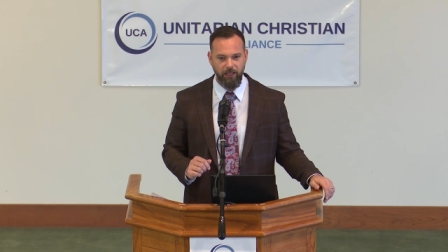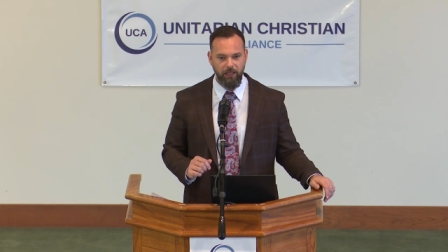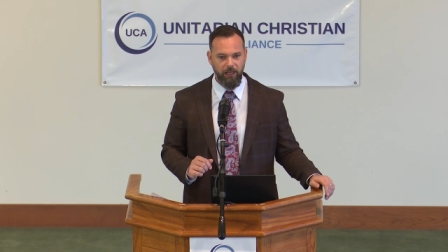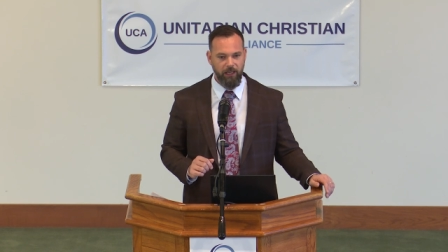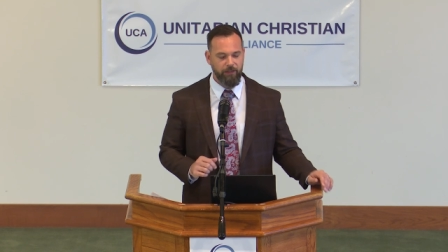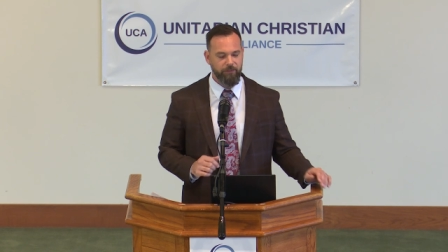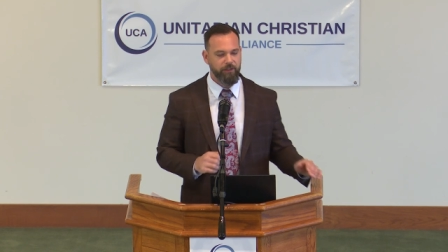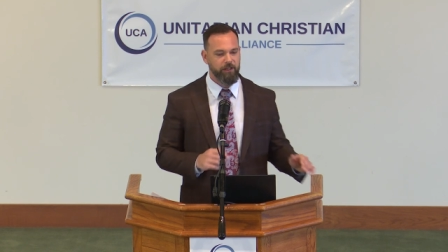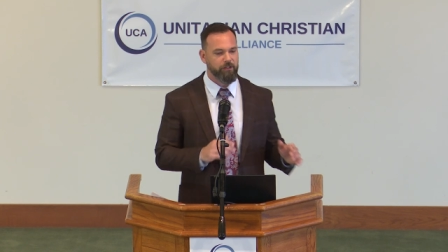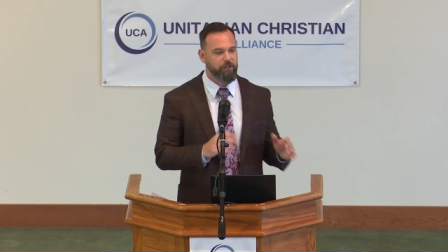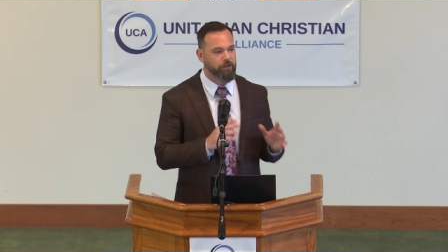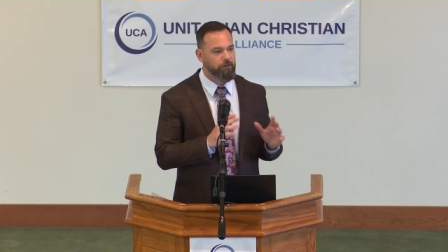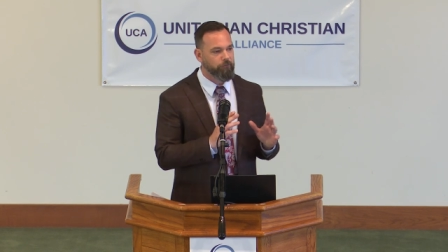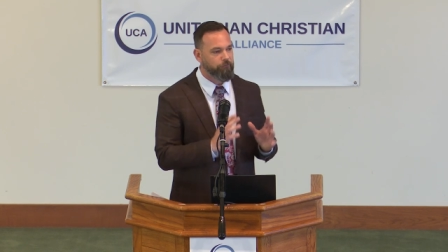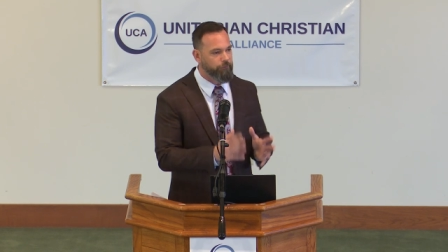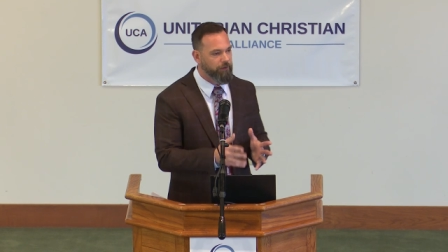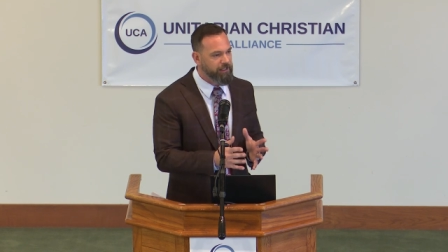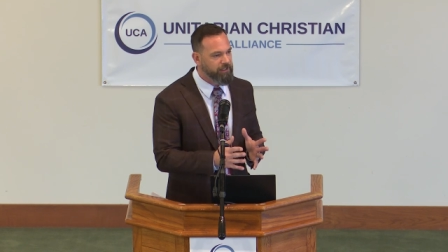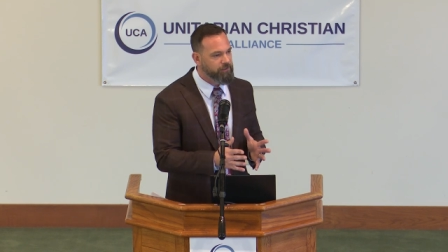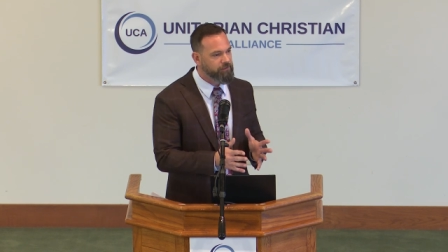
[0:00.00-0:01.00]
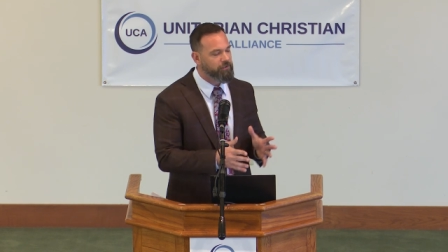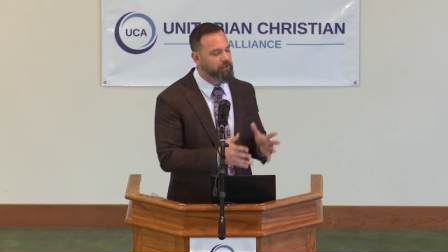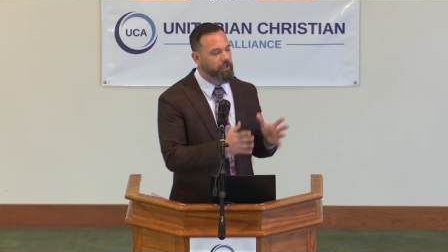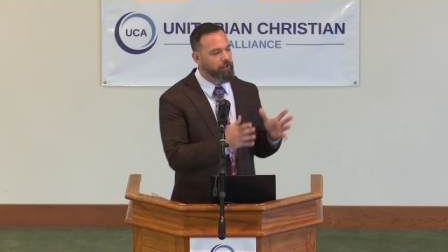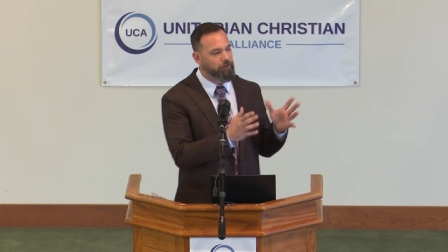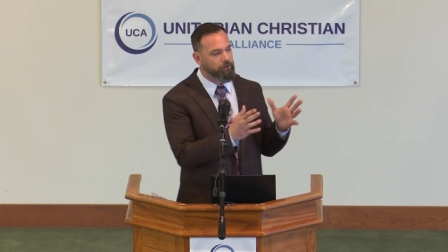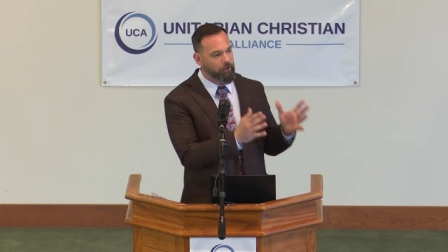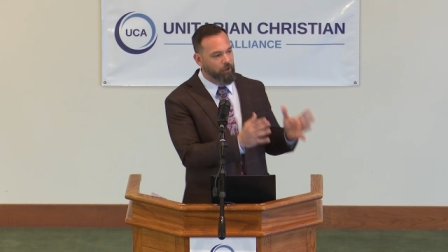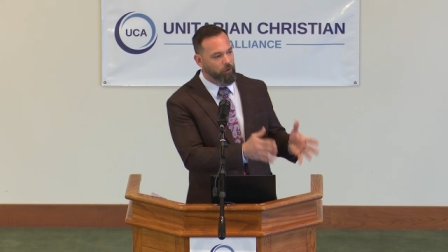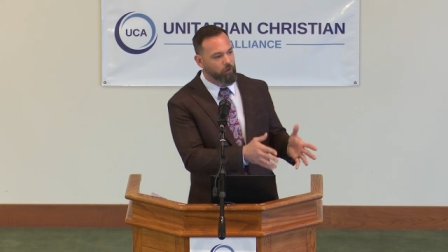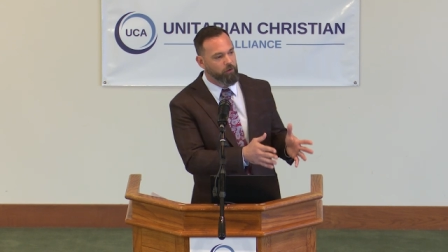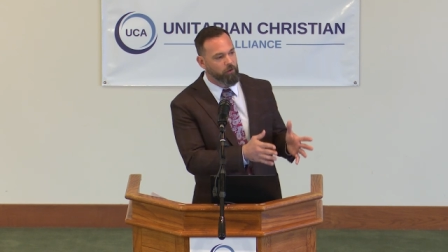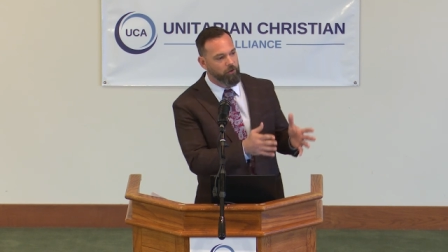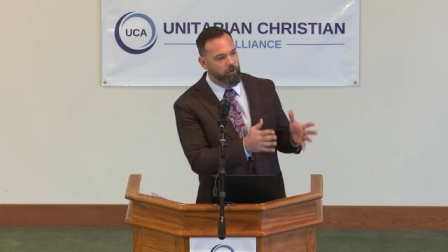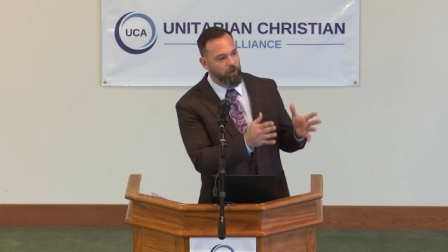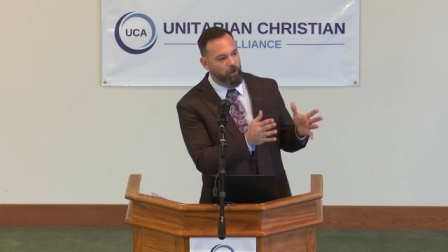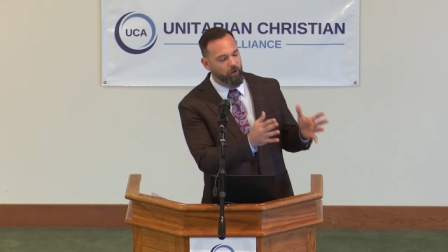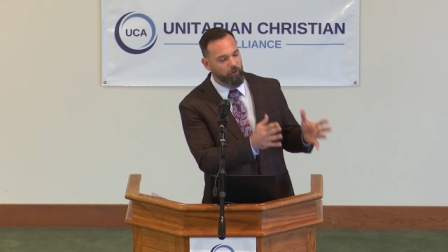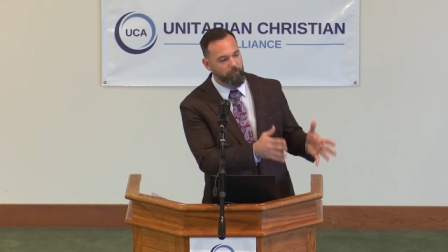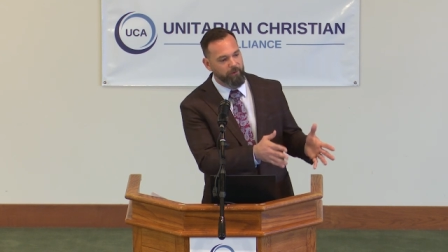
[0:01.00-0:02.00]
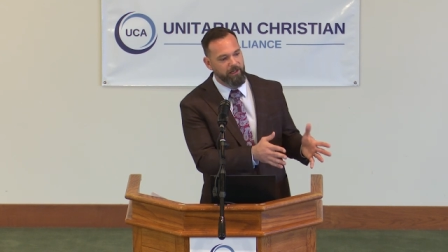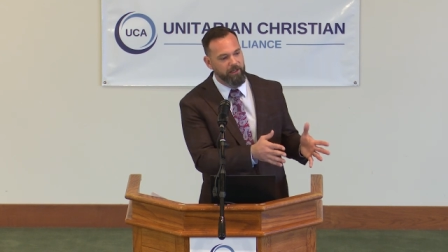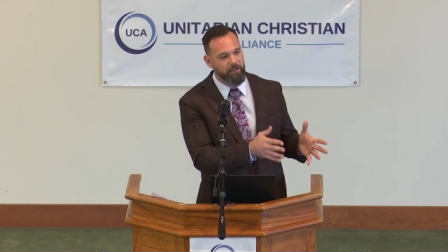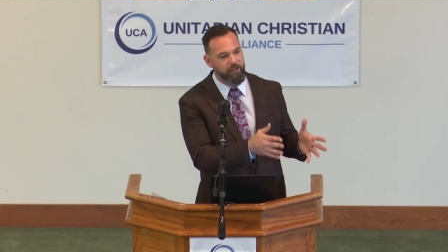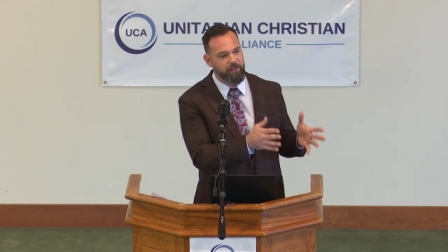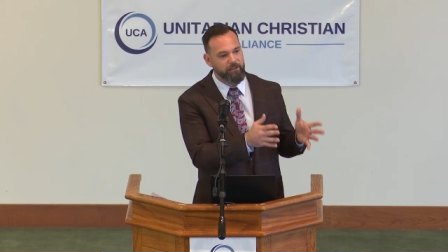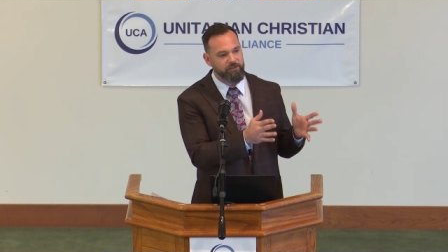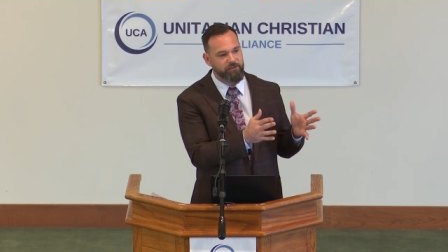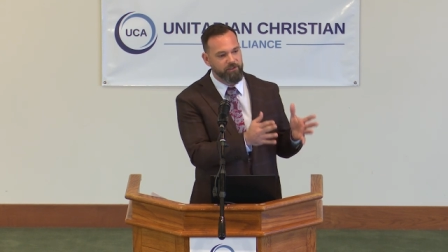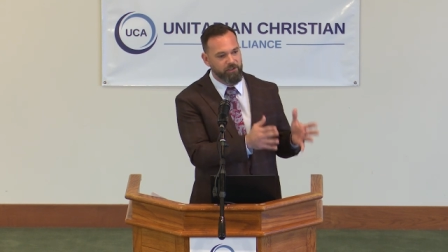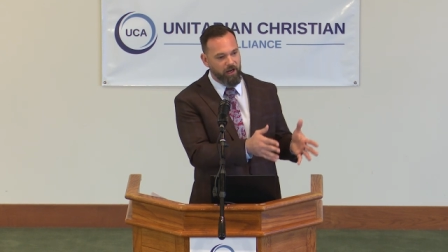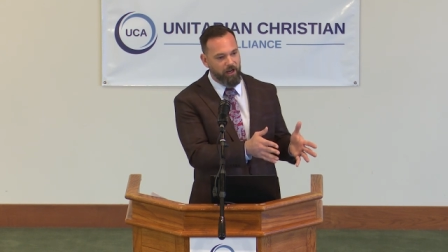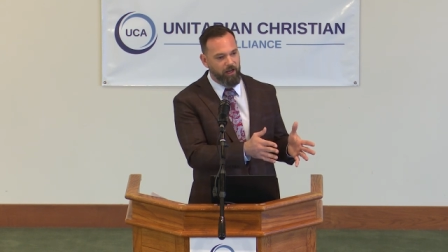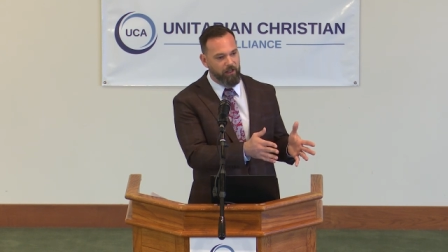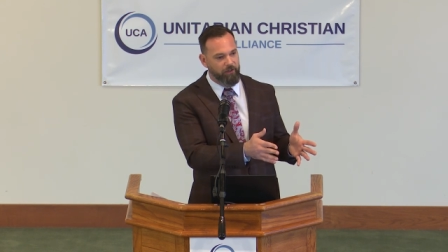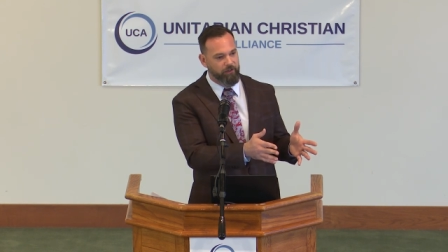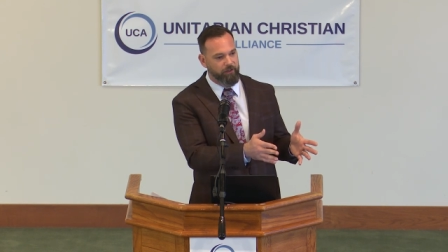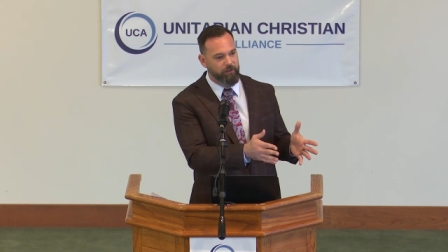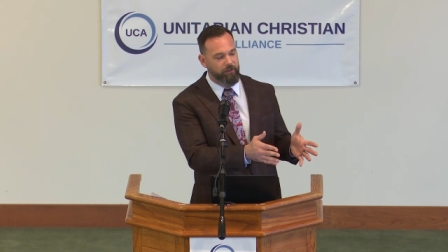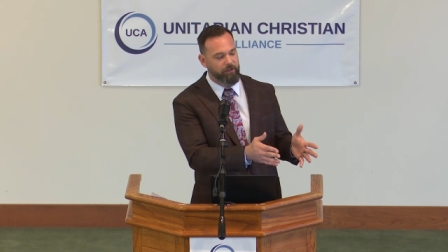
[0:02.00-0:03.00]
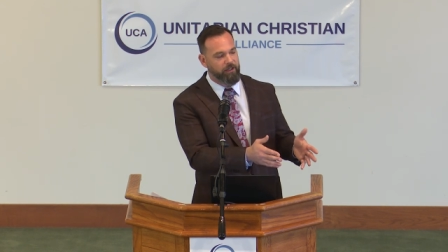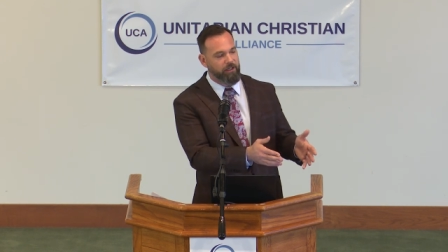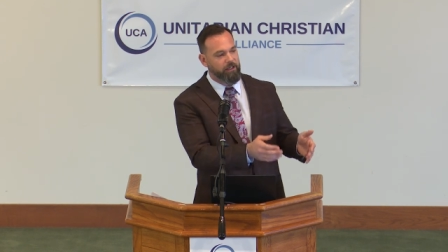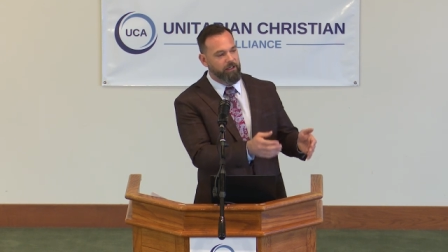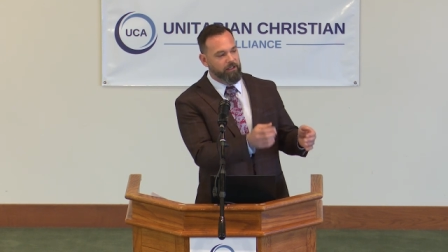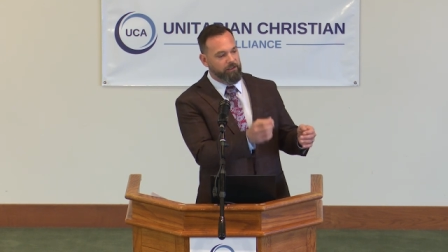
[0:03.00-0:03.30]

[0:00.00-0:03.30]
and then convince a local Armenian scholar